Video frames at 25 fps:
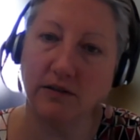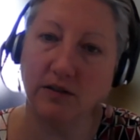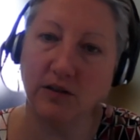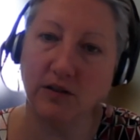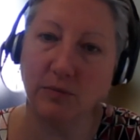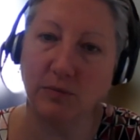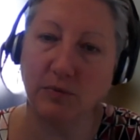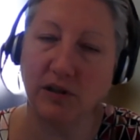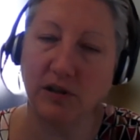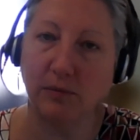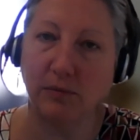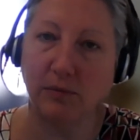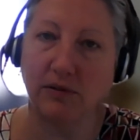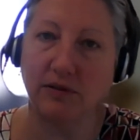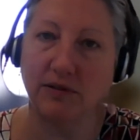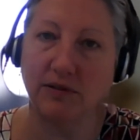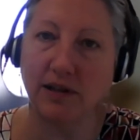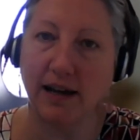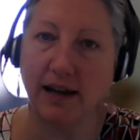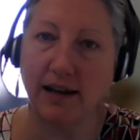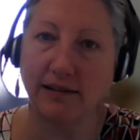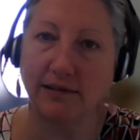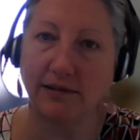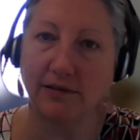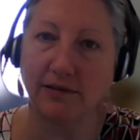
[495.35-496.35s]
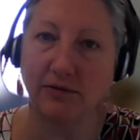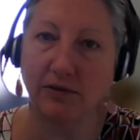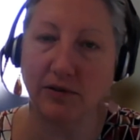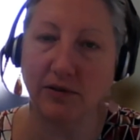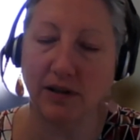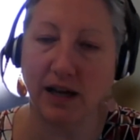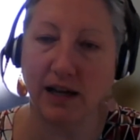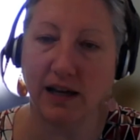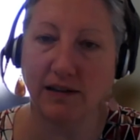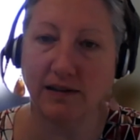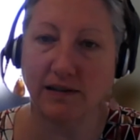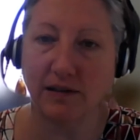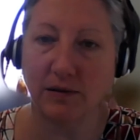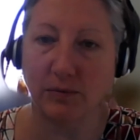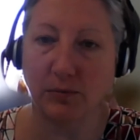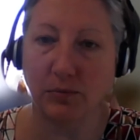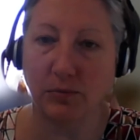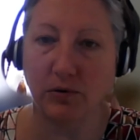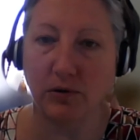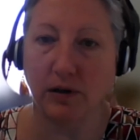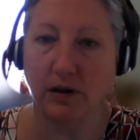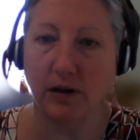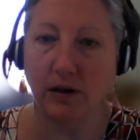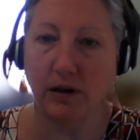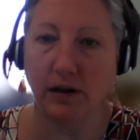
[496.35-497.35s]
to be able to ask for that
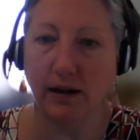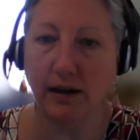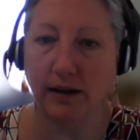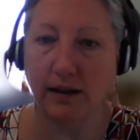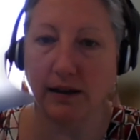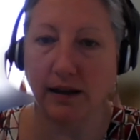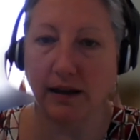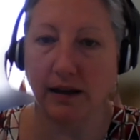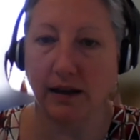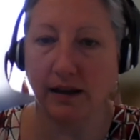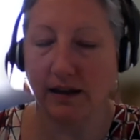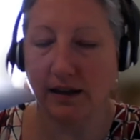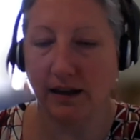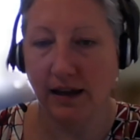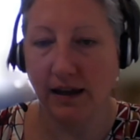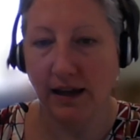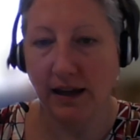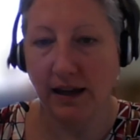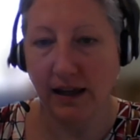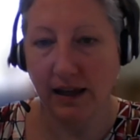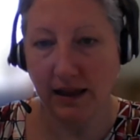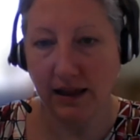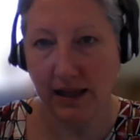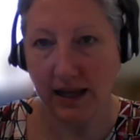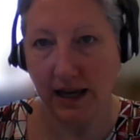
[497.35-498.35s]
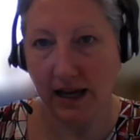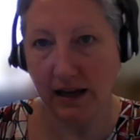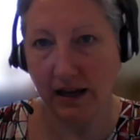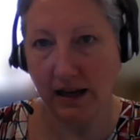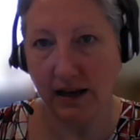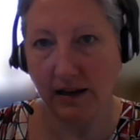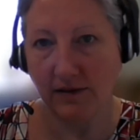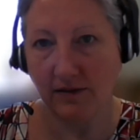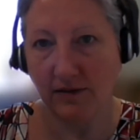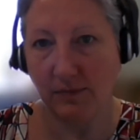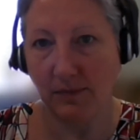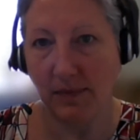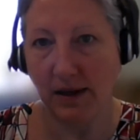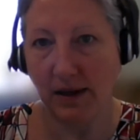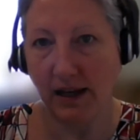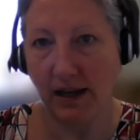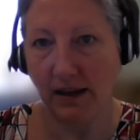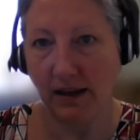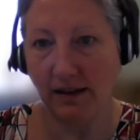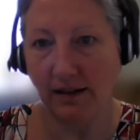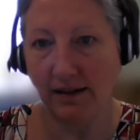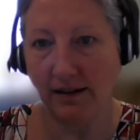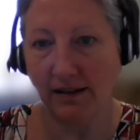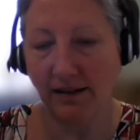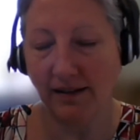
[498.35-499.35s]
support, I think that has
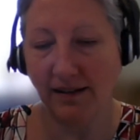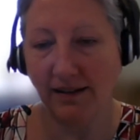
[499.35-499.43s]
made